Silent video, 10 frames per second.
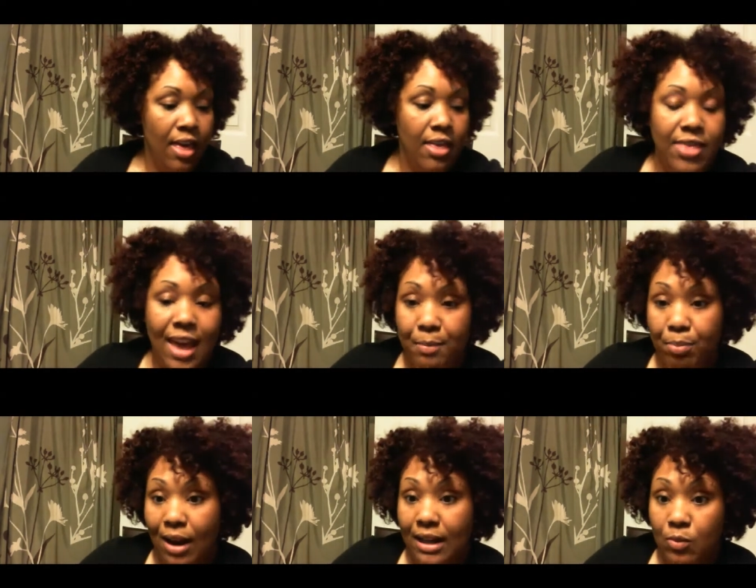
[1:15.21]
that
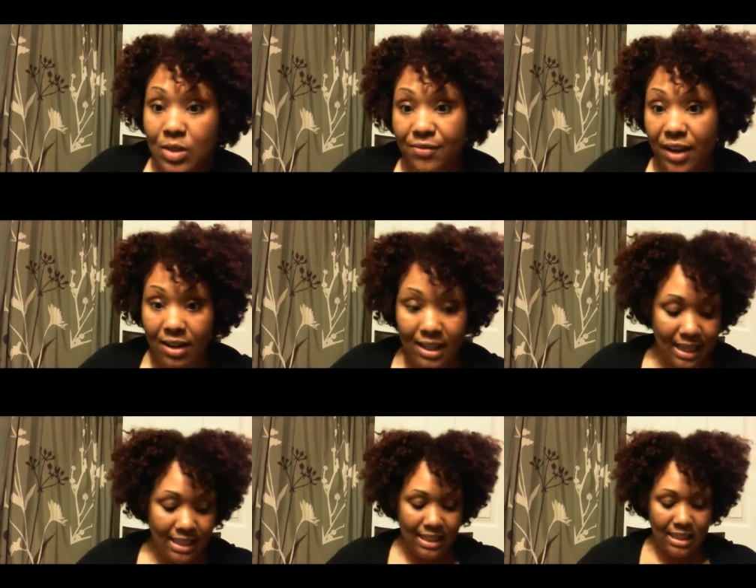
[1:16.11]
product was very
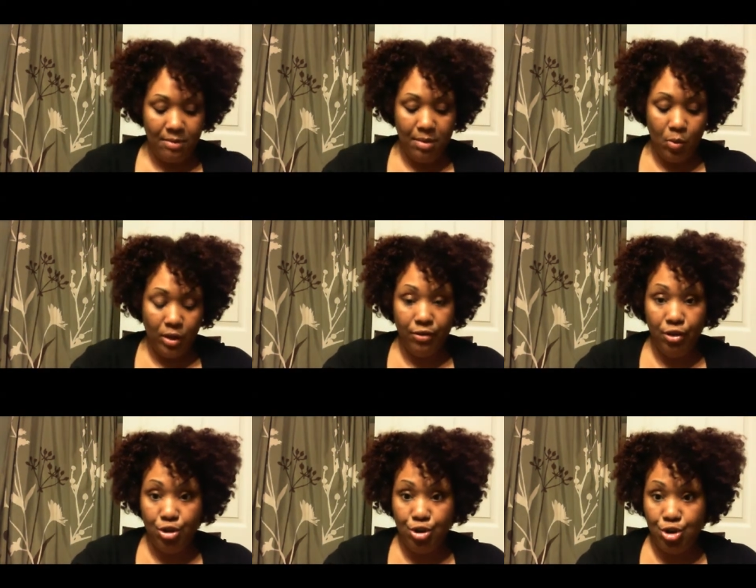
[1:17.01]
nice to send me one of
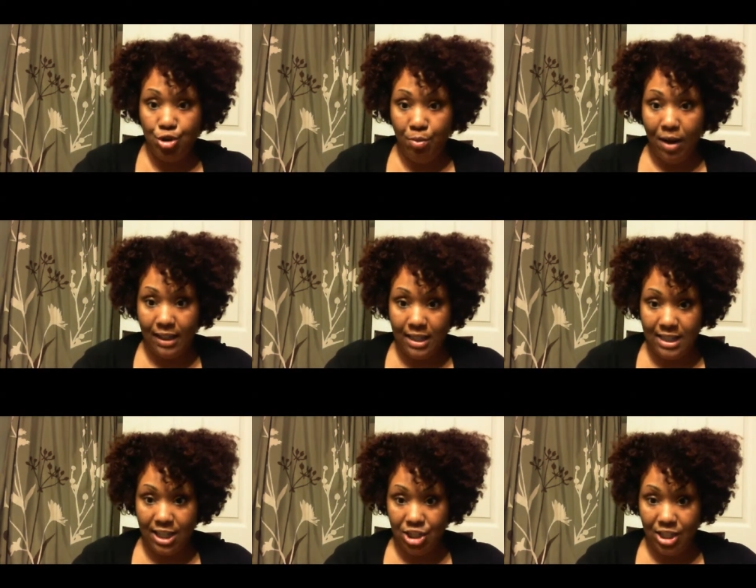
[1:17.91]
her new products
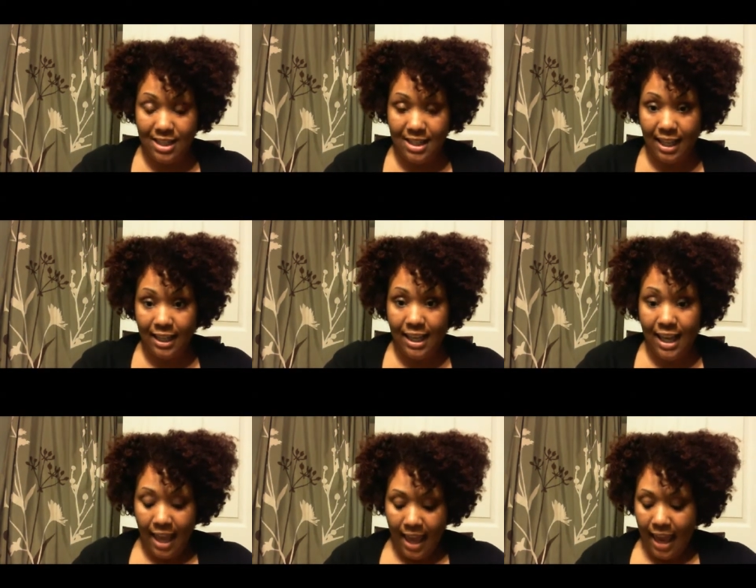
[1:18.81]
that she's selling
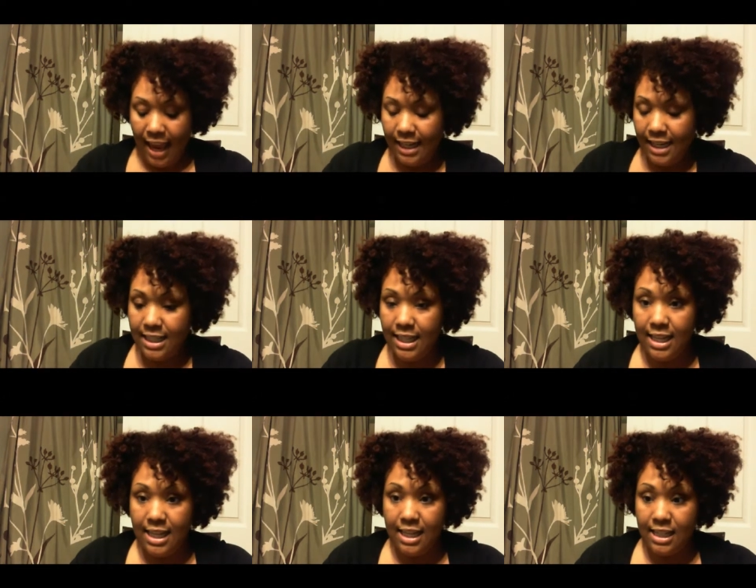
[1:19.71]
and it
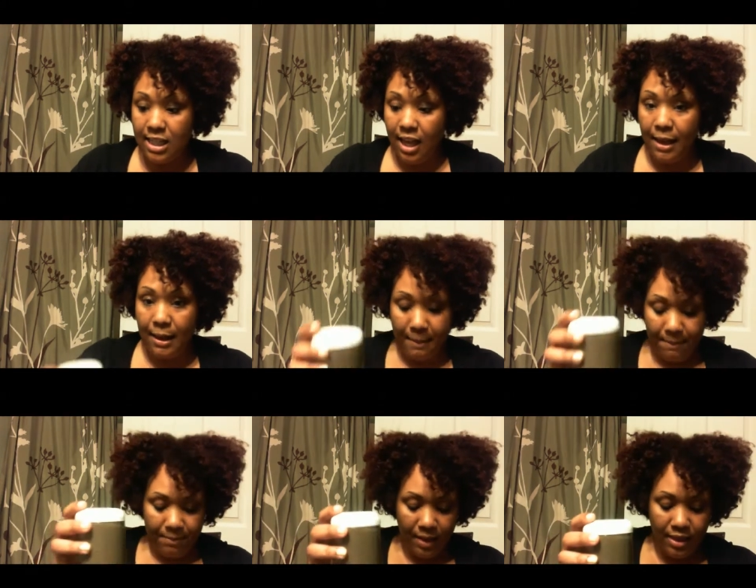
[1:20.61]
is
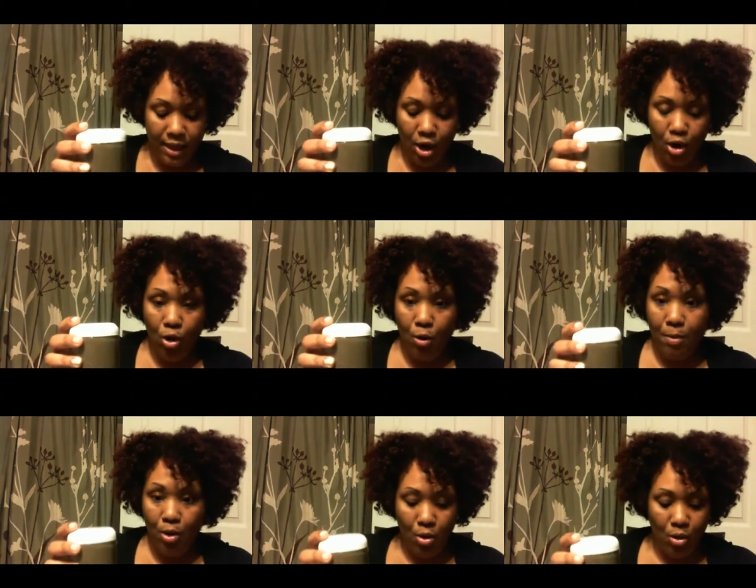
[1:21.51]
um, the
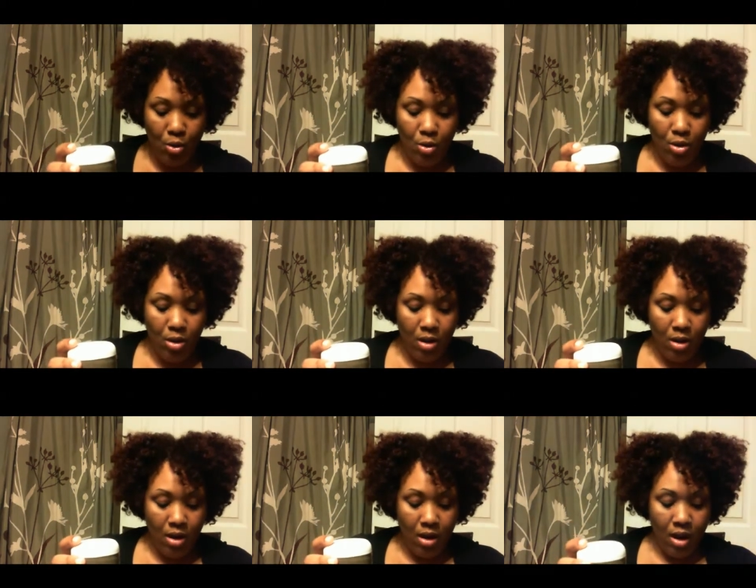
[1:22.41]
herbal
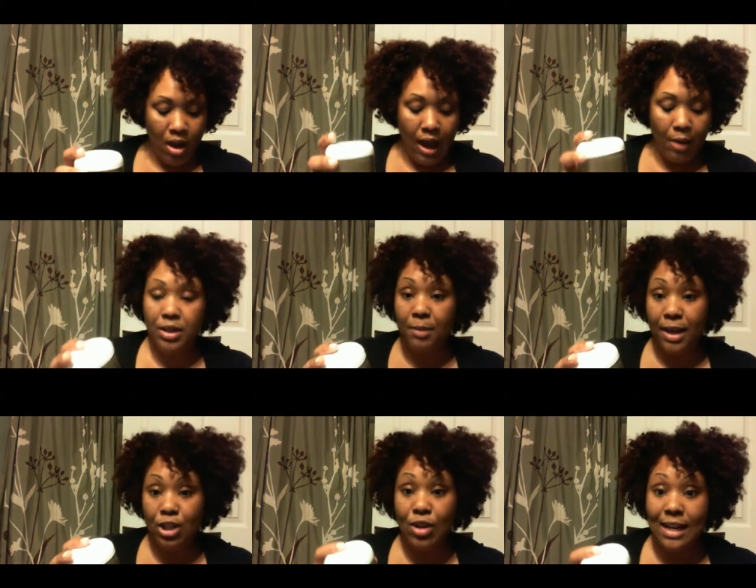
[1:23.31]
I want to
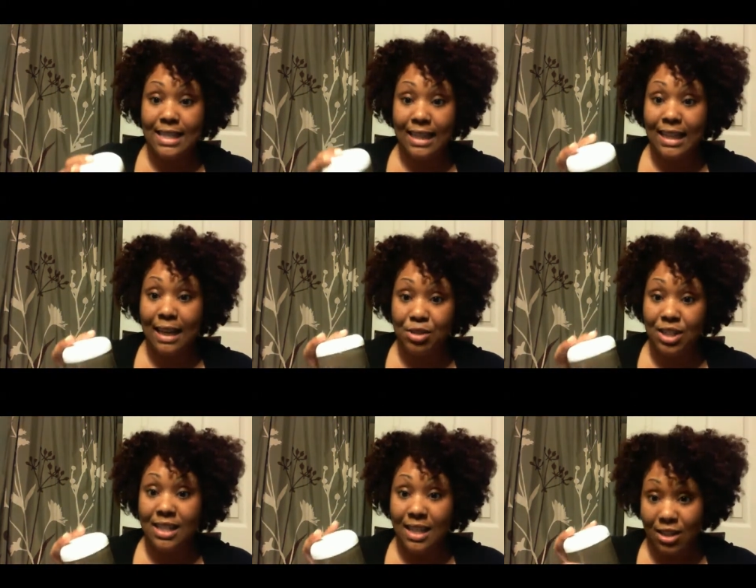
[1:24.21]
make sure I say the name
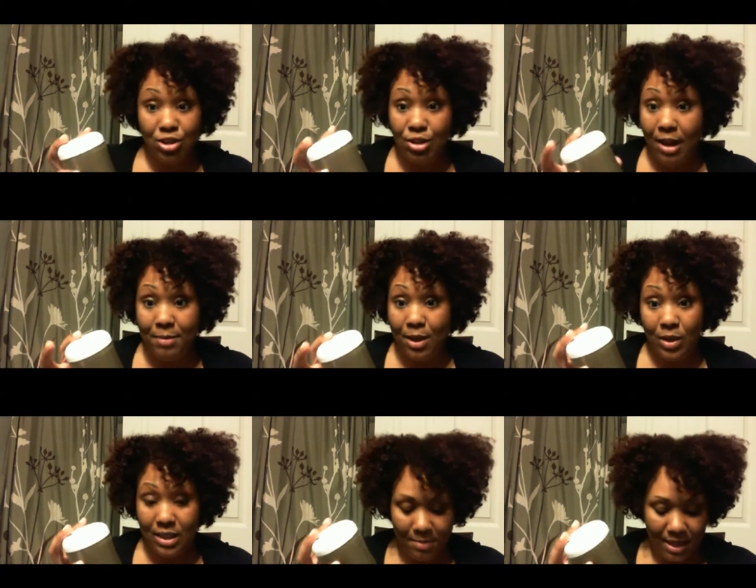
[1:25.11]
she says because you know I'll be
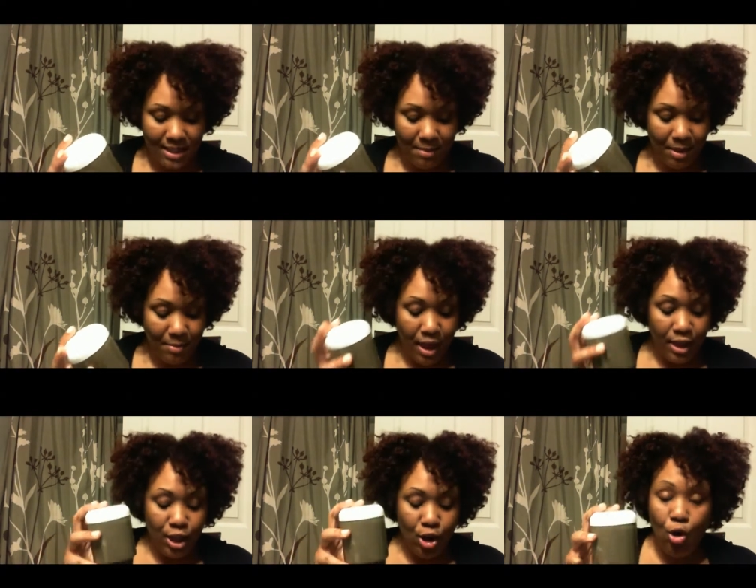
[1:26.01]
quick to make something up.
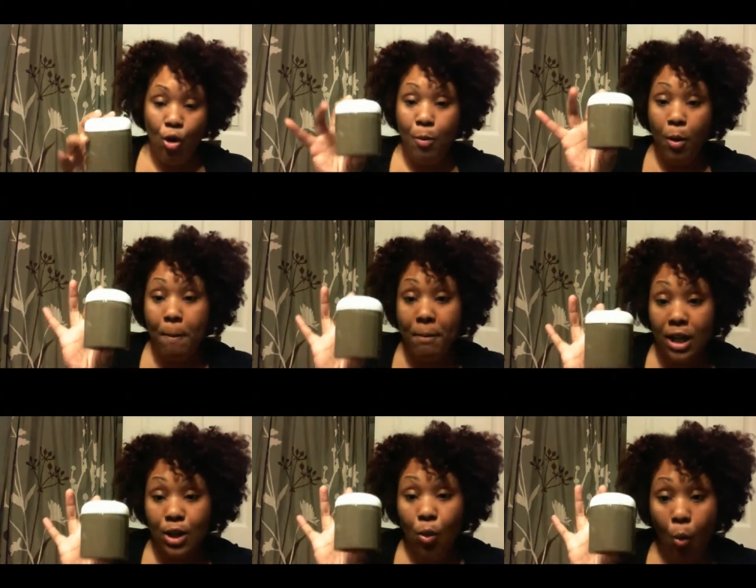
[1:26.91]
The Herbal
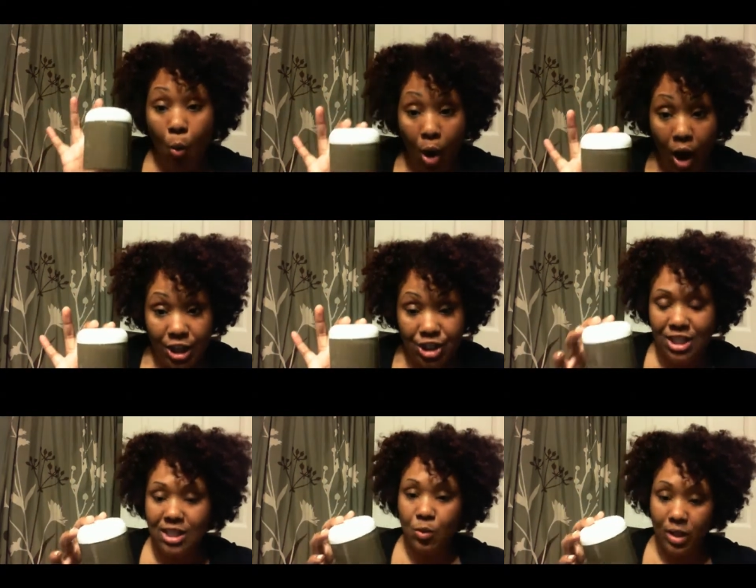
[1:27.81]
Mud Wash
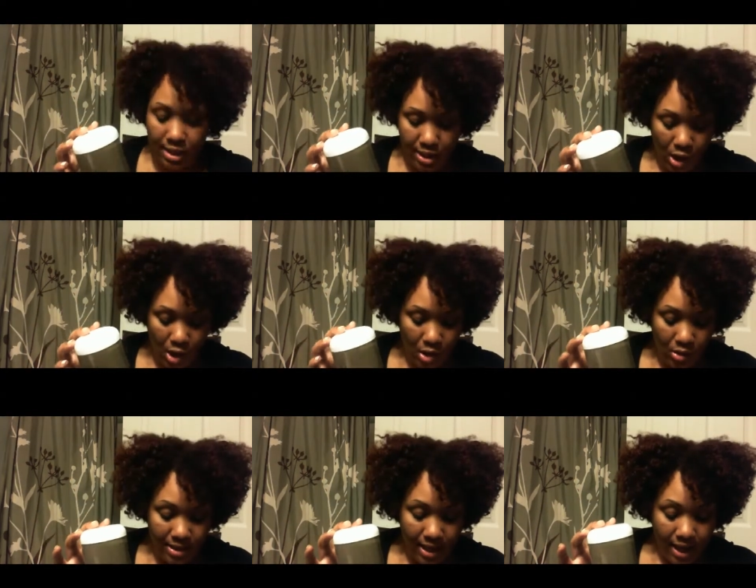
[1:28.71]
is what it's called.